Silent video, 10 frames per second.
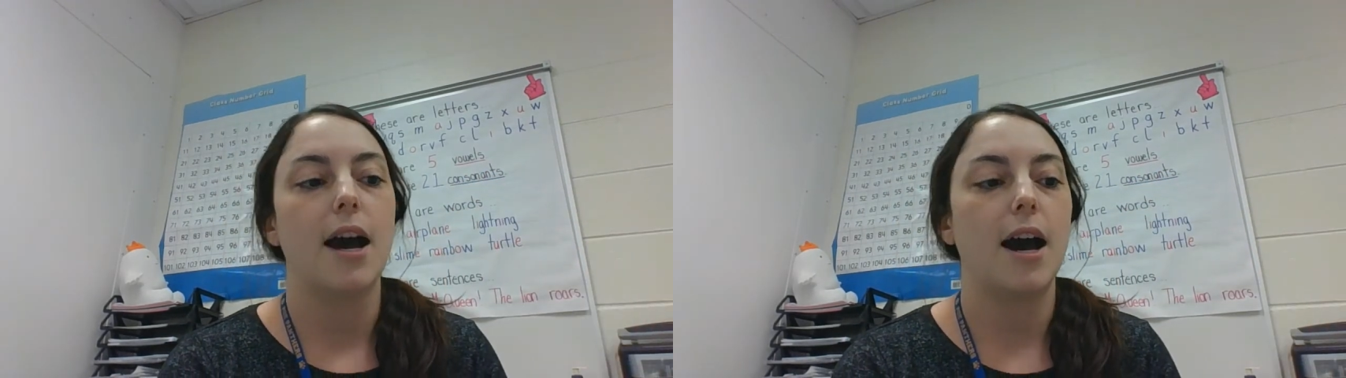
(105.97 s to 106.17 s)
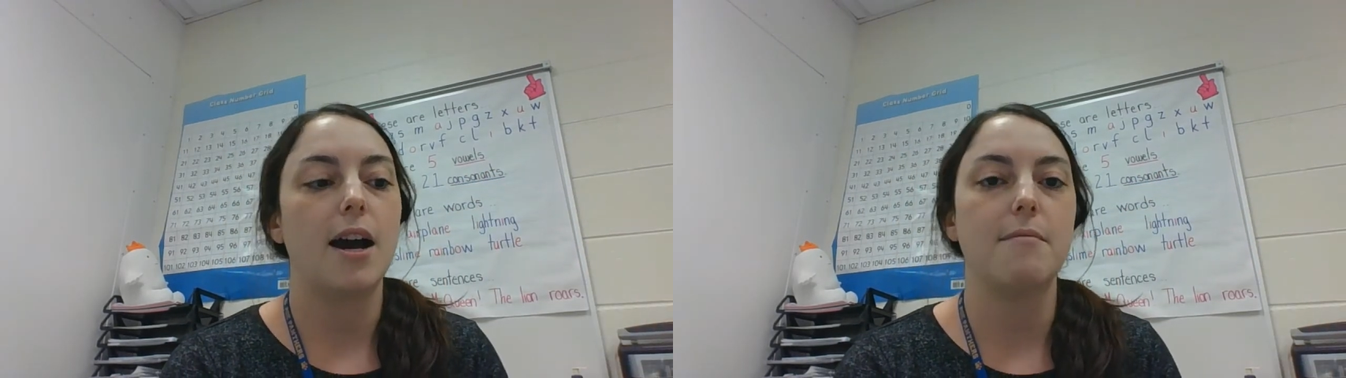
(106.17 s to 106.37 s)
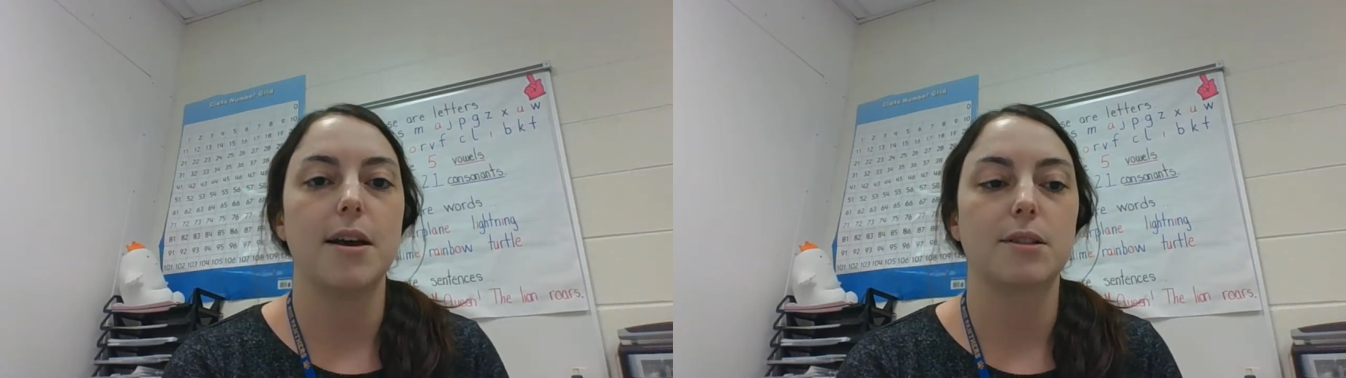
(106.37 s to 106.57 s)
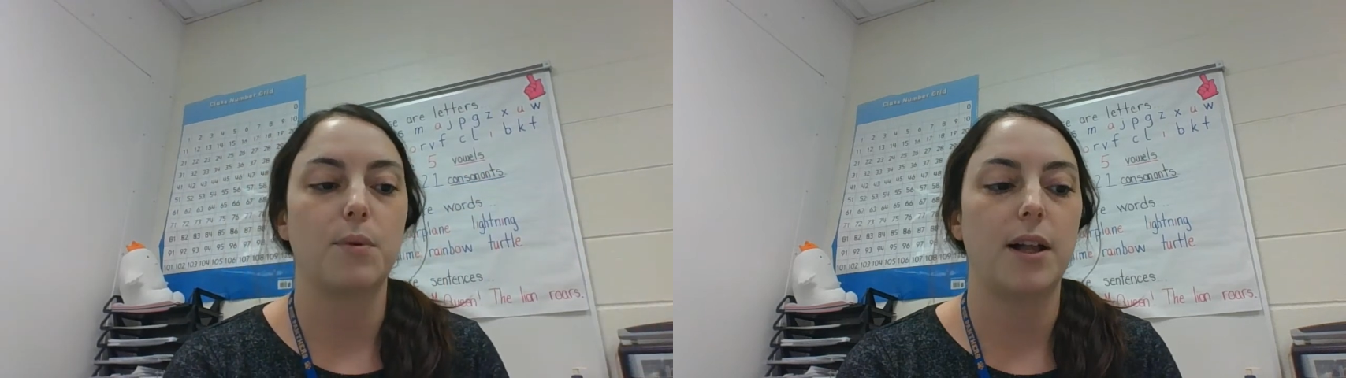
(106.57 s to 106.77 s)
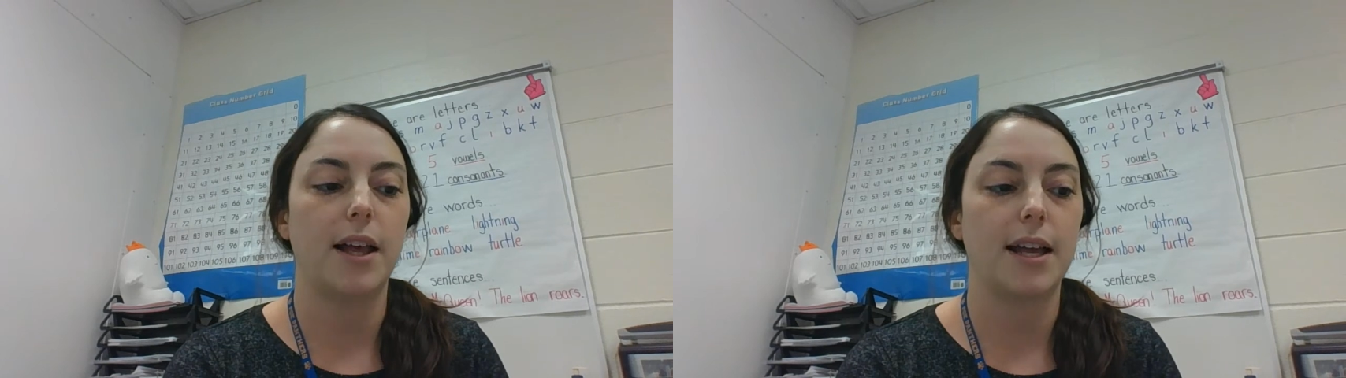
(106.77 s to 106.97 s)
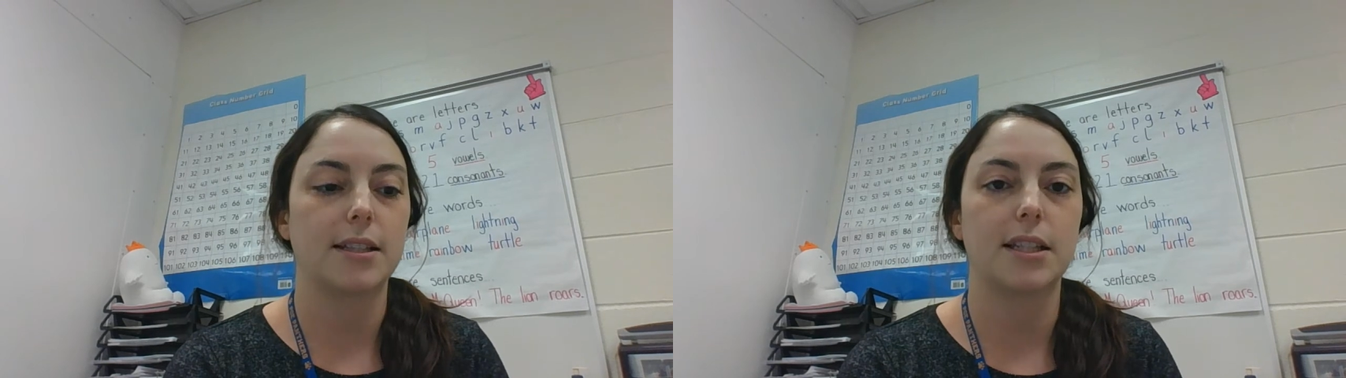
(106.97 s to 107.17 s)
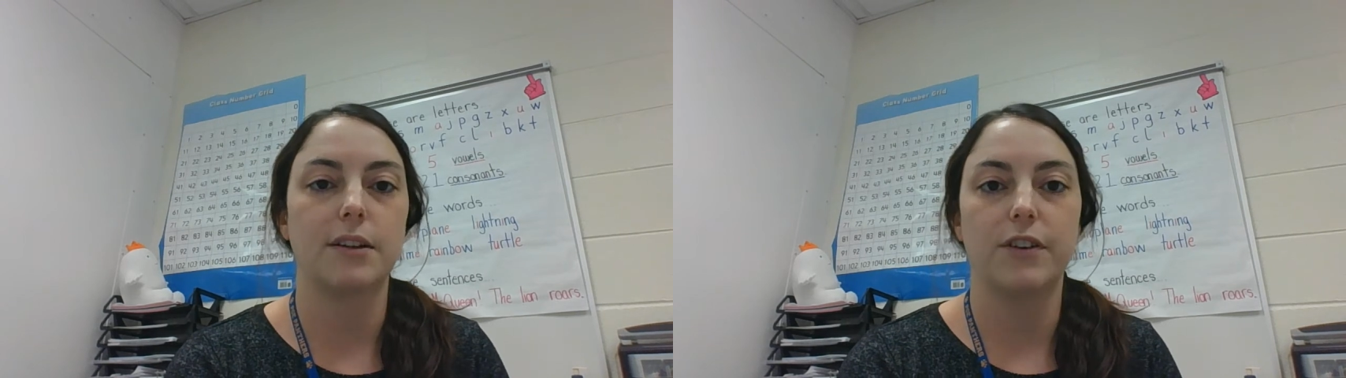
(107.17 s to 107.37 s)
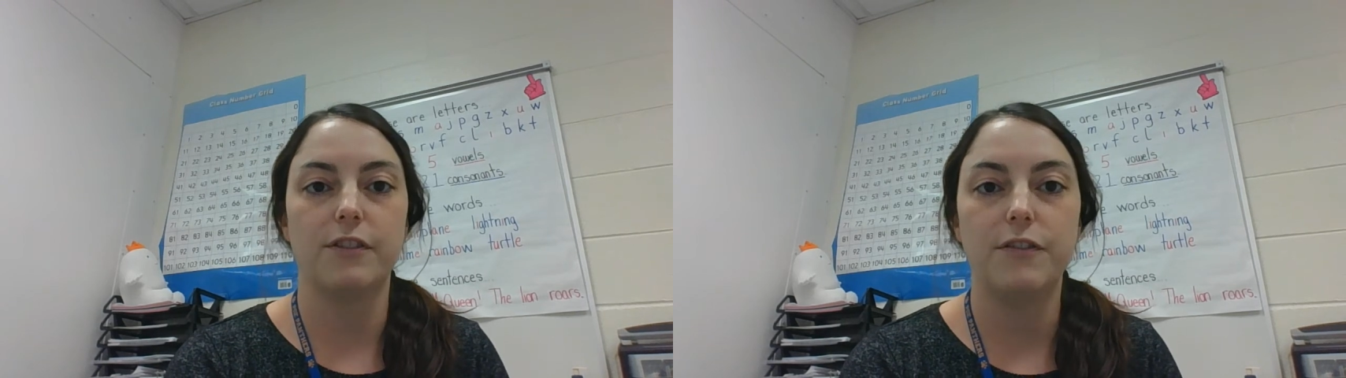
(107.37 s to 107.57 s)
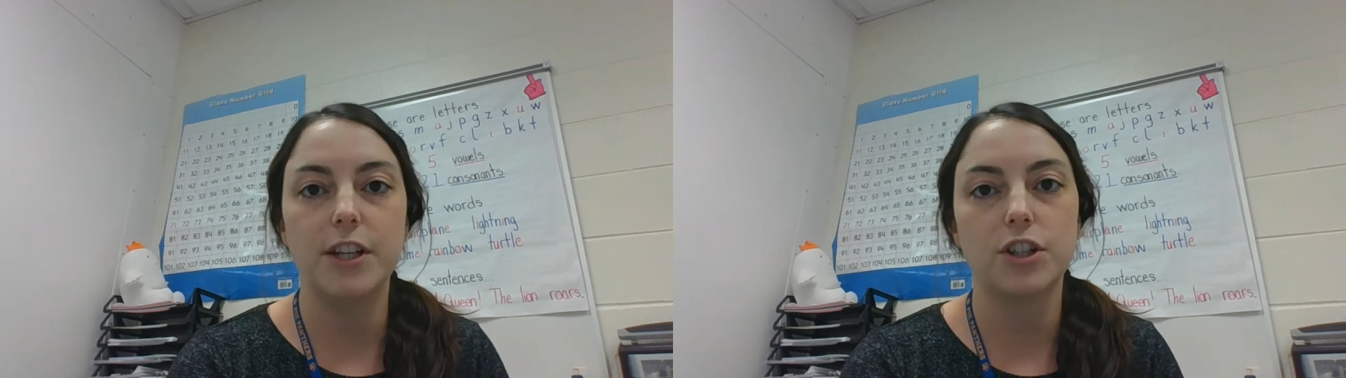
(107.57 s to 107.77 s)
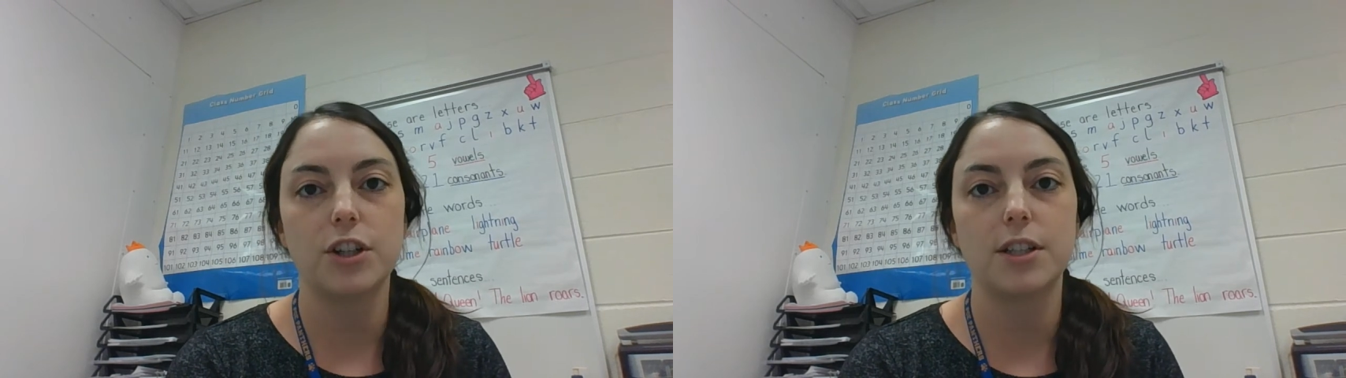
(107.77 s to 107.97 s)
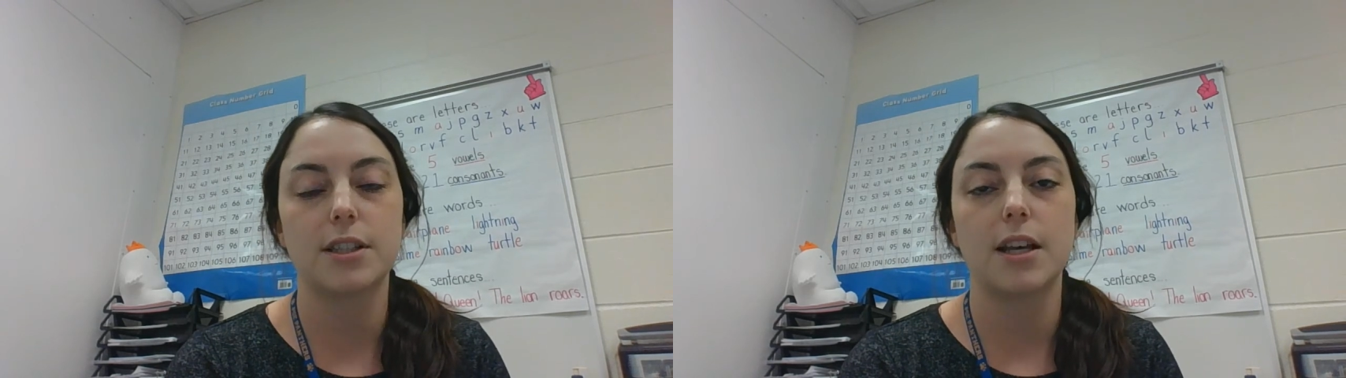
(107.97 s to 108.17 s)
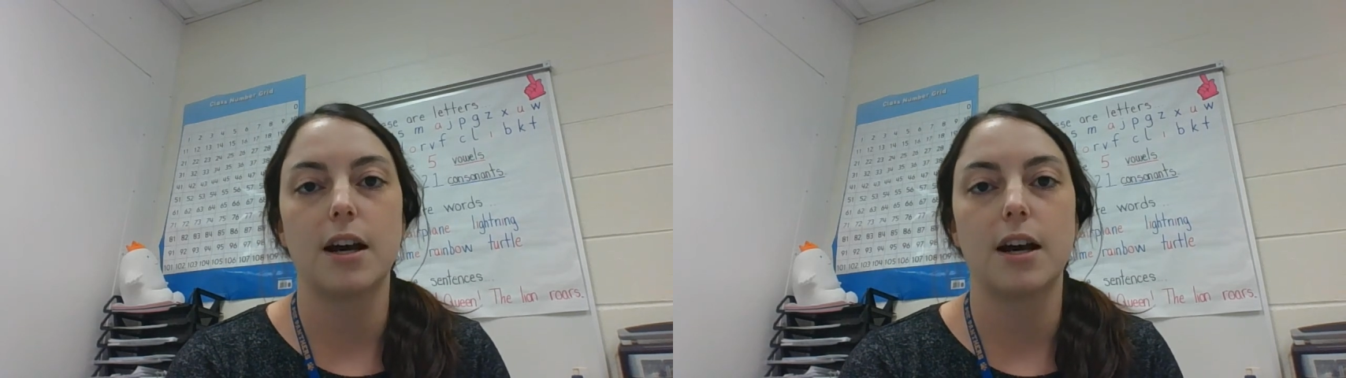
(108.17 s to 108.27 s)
as well as the different features